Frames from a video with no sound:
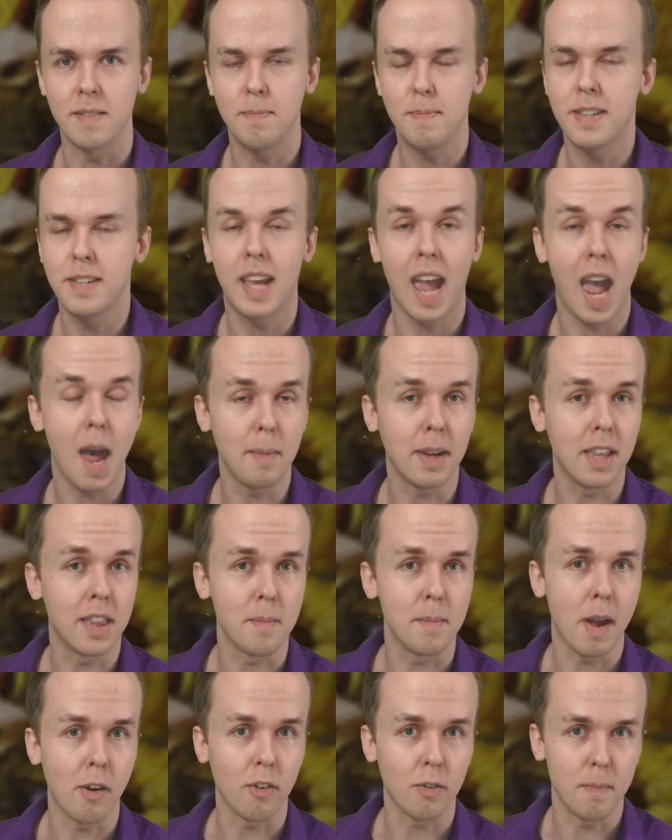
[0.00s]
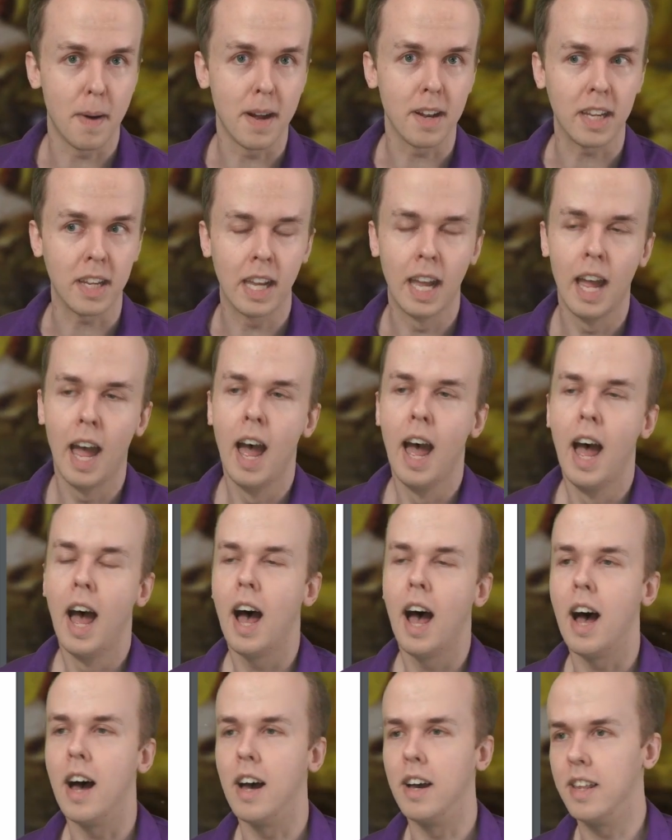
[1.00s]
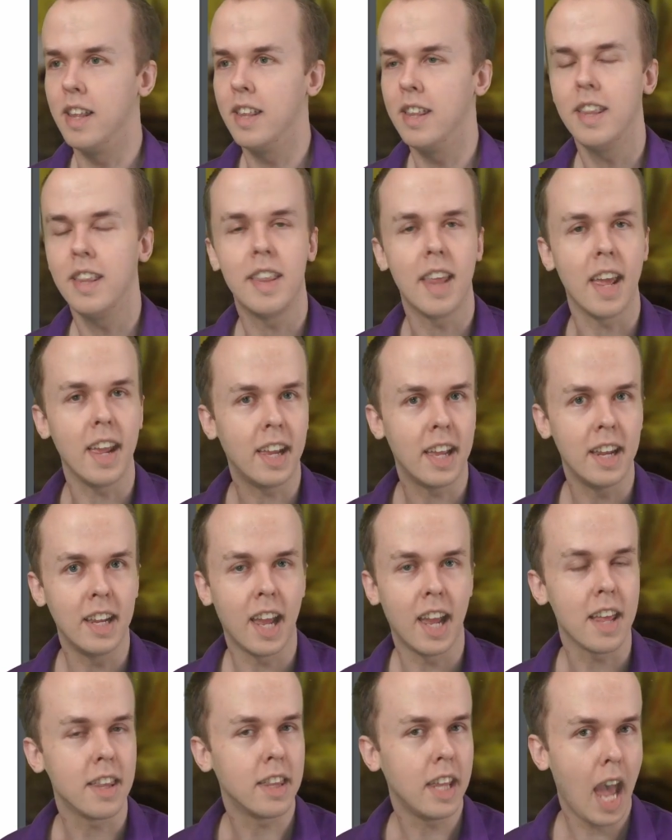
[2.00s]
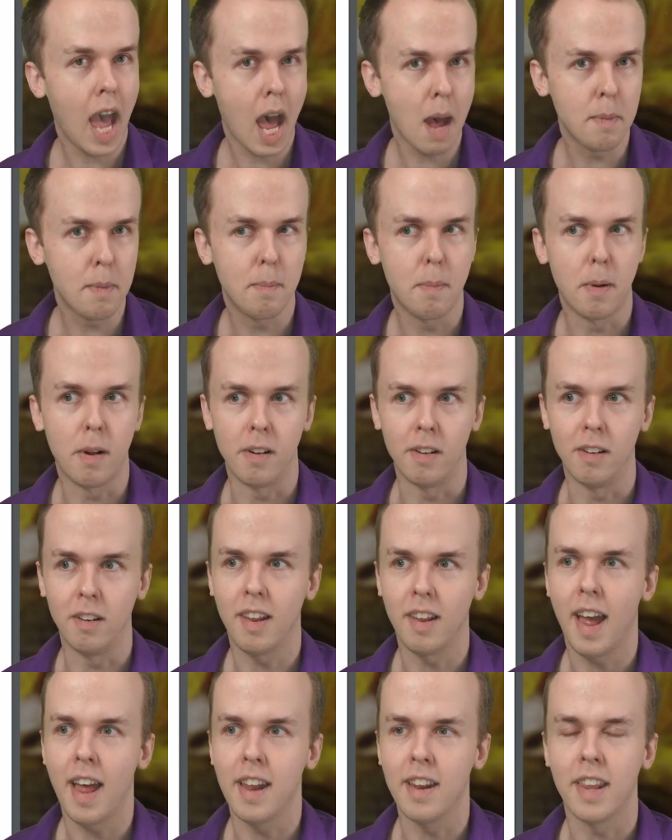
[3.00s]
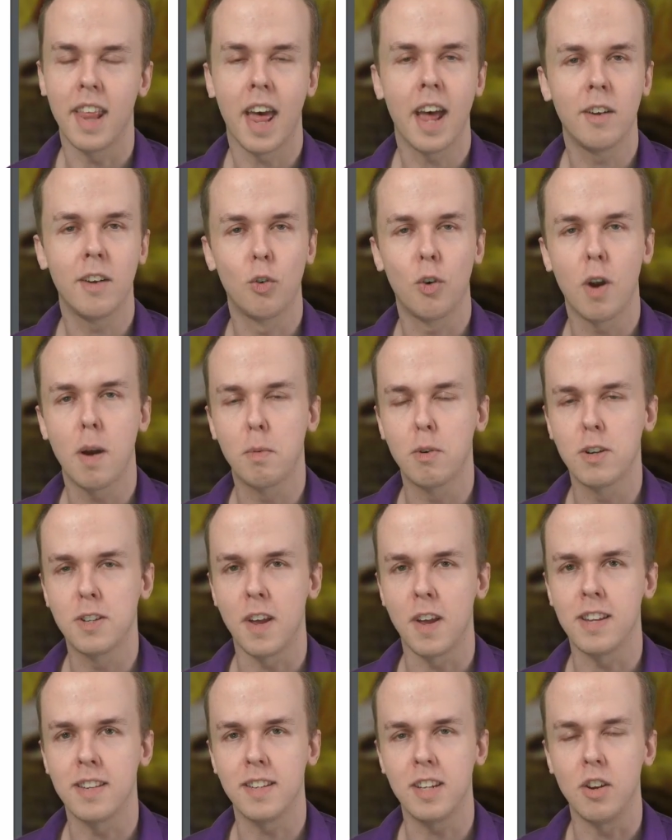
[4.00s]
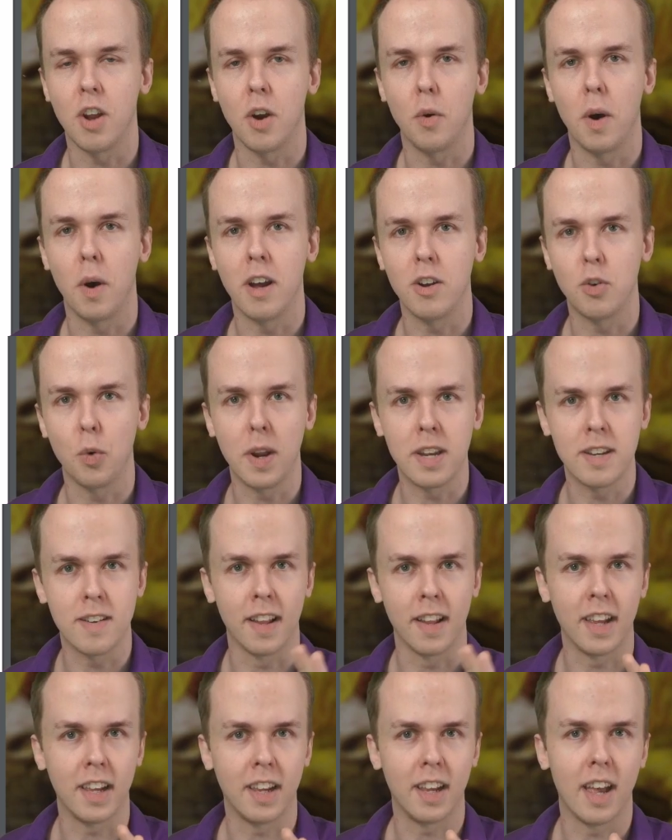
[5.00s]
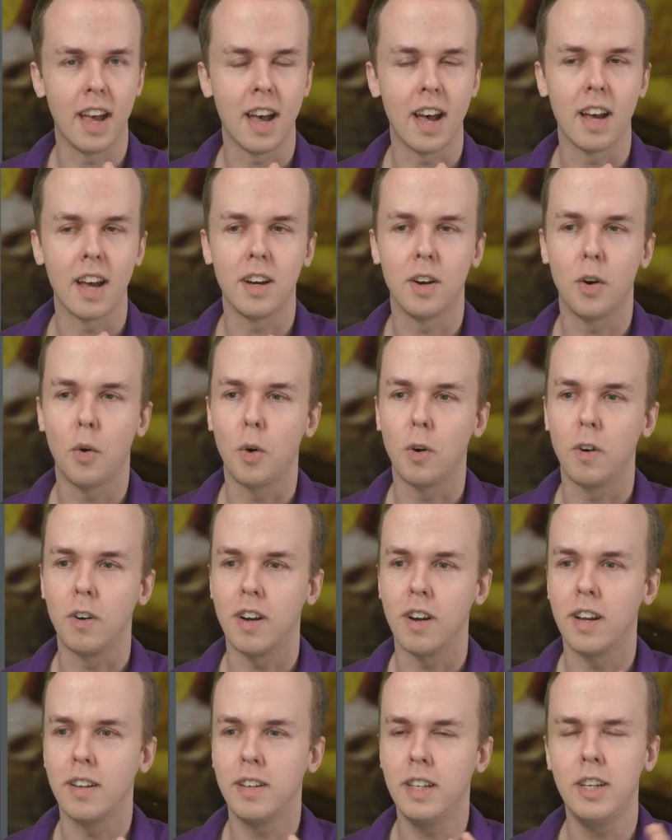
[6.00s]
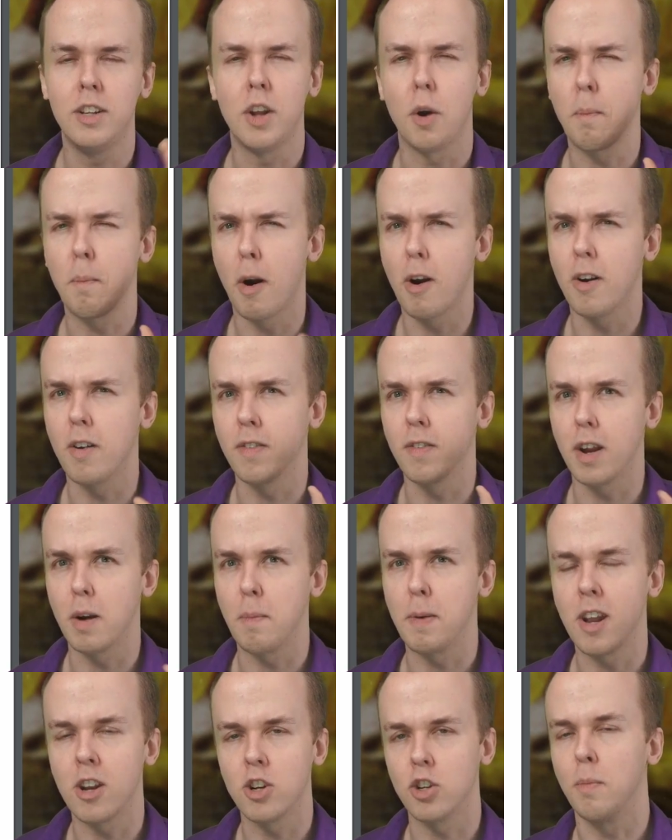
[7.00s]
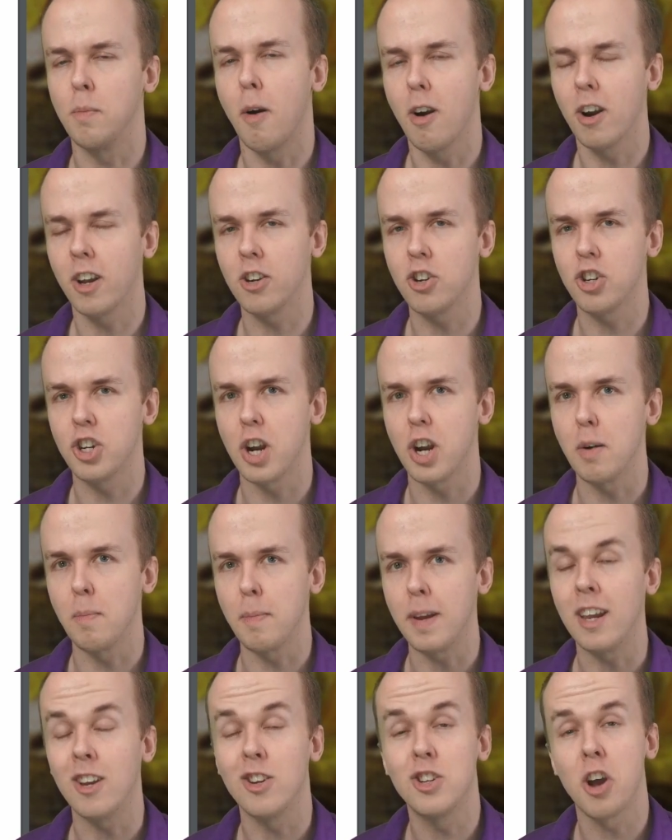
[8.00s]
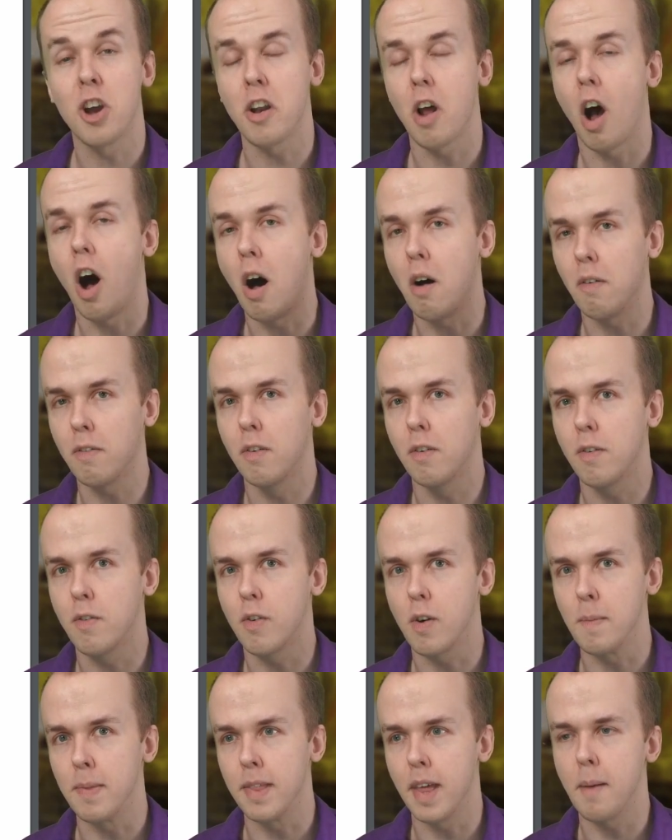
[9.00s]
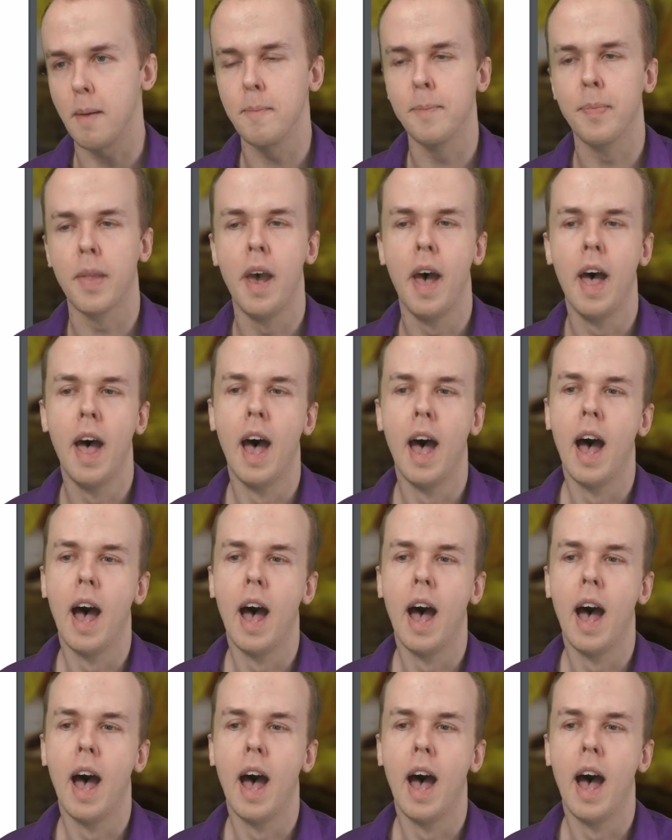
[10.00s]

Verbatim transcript: is scamming them out of money, they can get the app pulled, and that represents, you know, a dwindling or, you know, part of their potential market share being shut off from them.